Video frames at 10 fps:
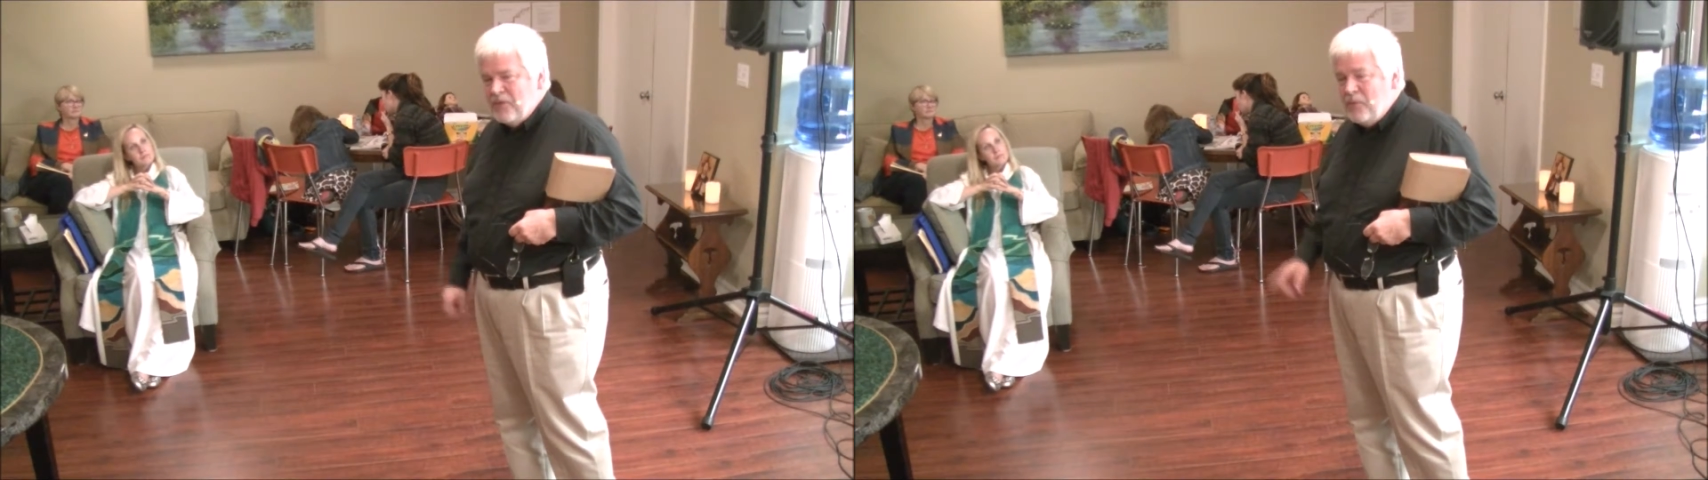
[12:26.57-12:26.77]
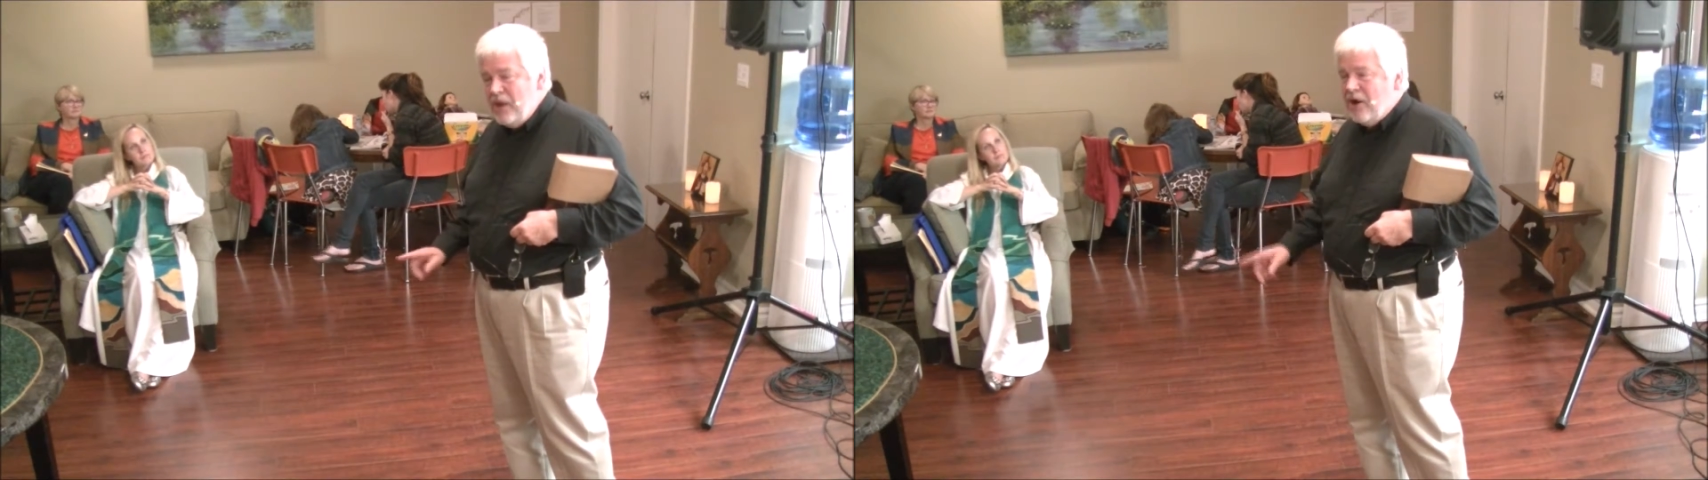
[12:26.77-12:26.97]

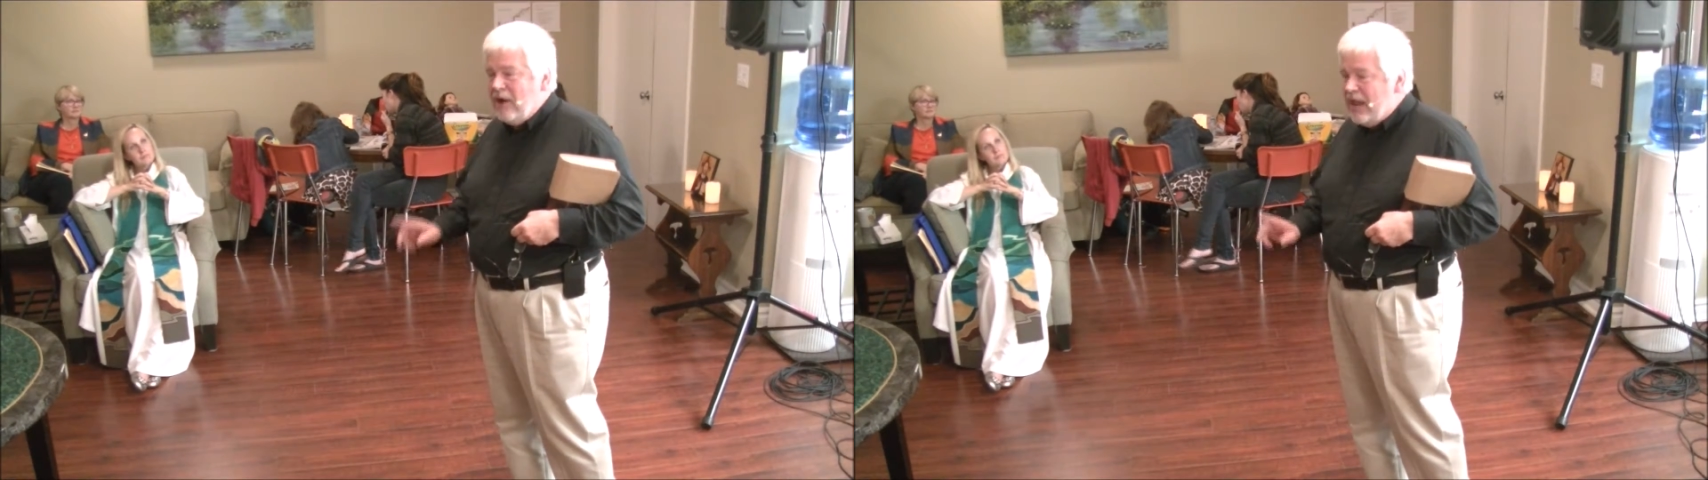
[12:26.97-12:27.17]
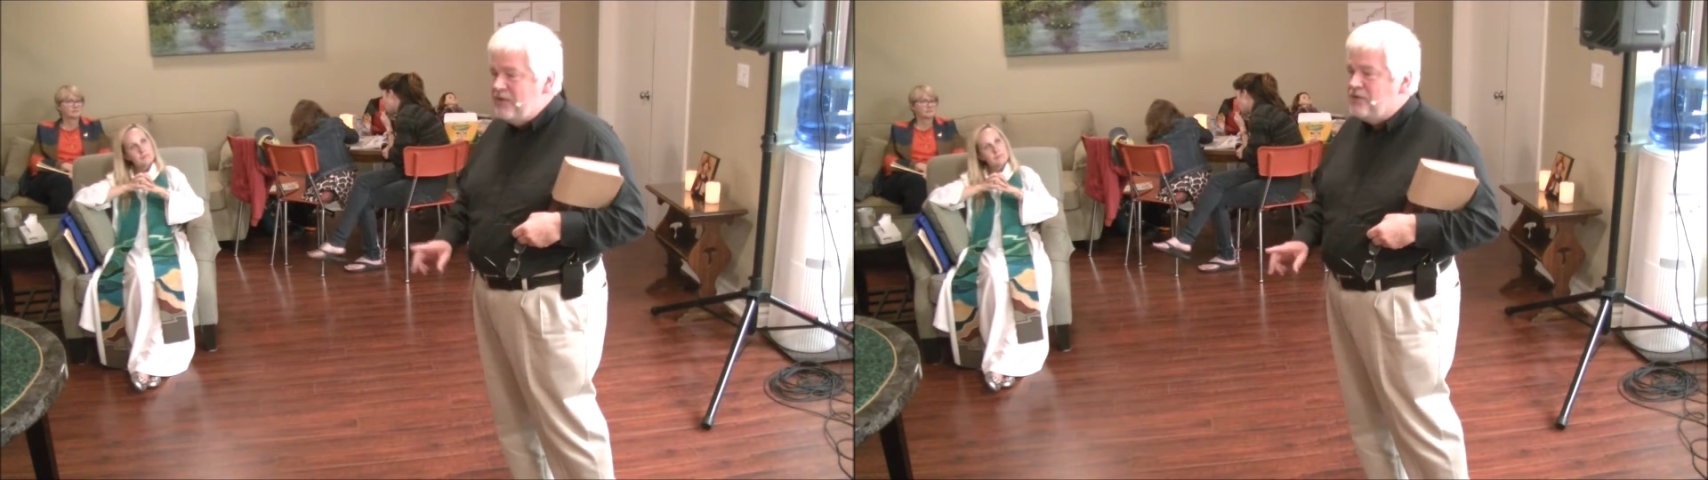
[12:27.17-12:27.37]
We are
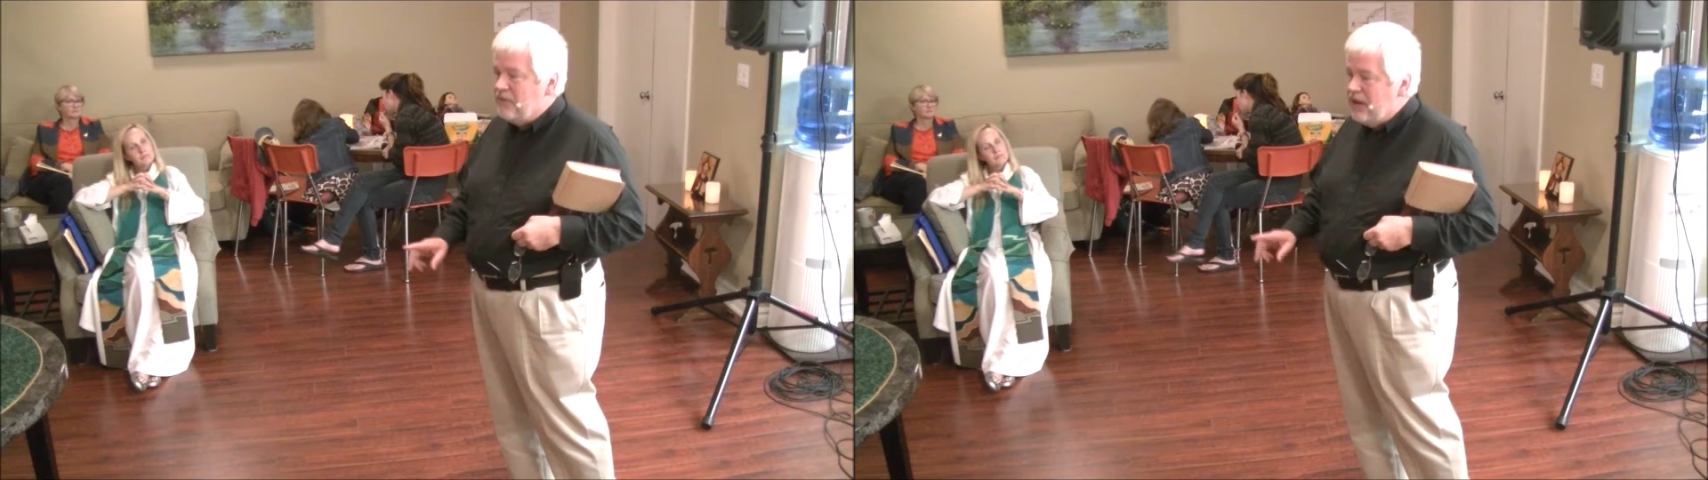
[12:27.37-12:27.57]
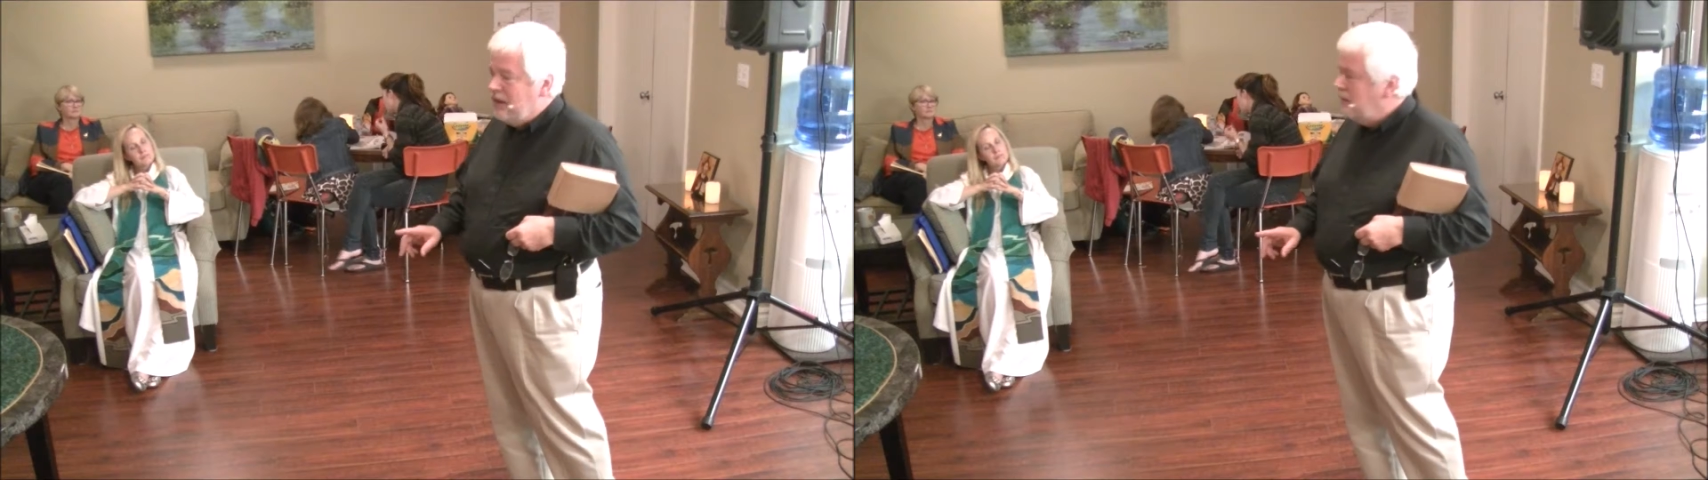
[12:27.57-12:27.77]

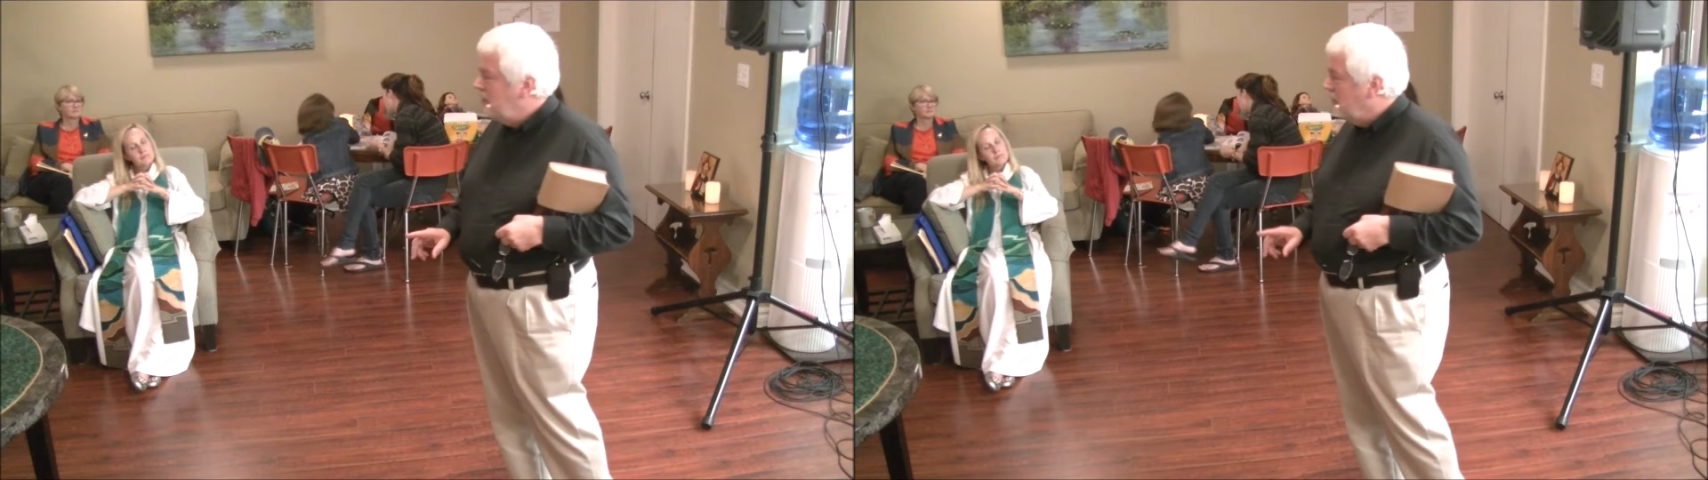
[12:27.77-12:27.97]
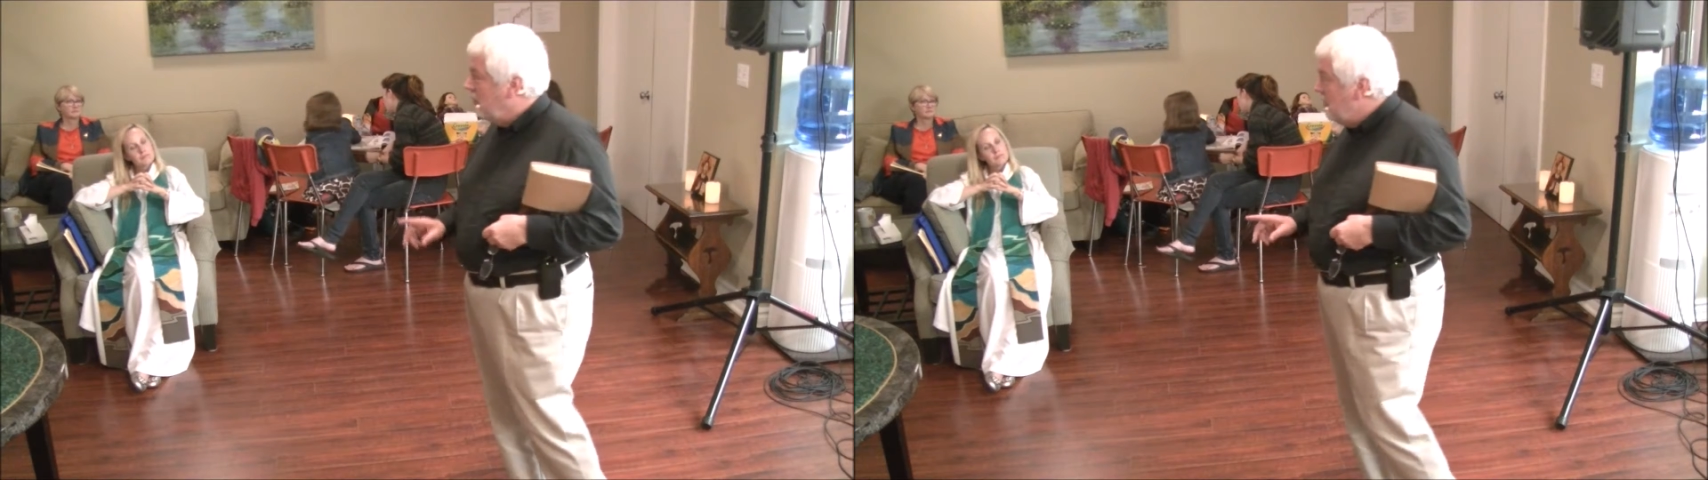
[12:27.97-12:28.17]
entering,
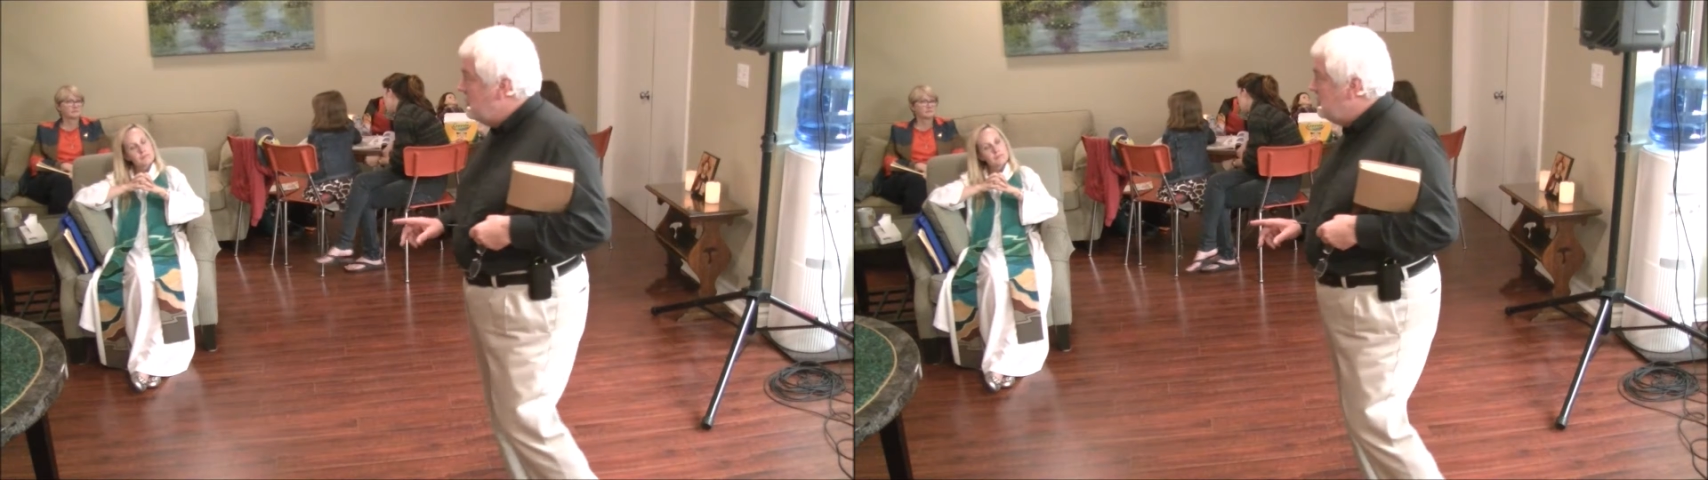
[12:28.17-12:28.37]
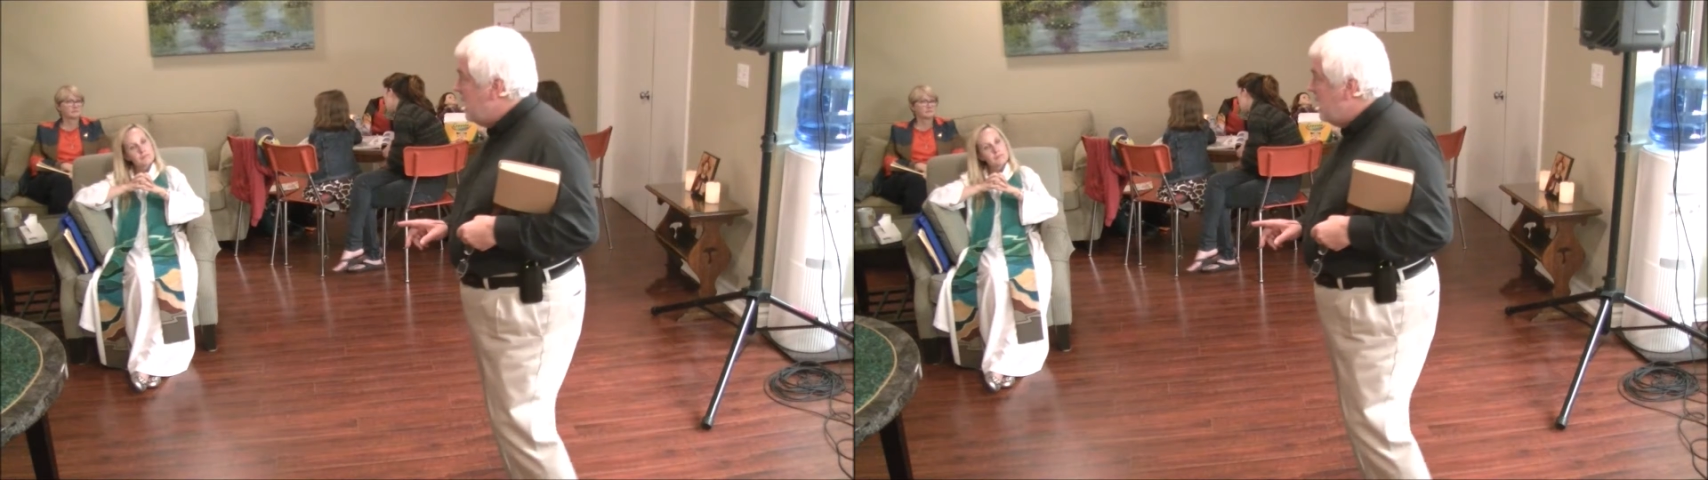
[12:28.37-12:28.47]
or about to